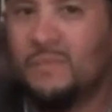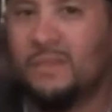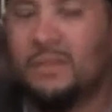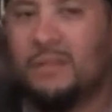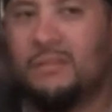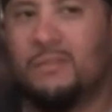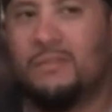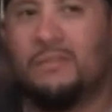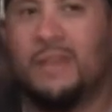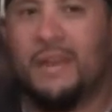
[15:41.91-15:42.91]

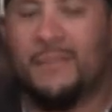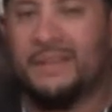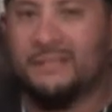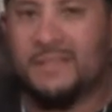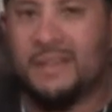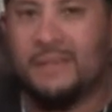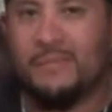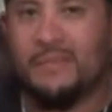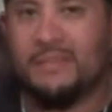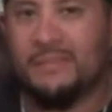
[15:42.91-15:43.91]
you got to make some side
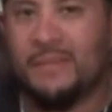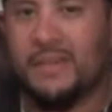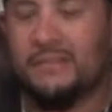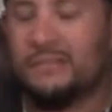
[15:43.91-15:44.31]
money somehow.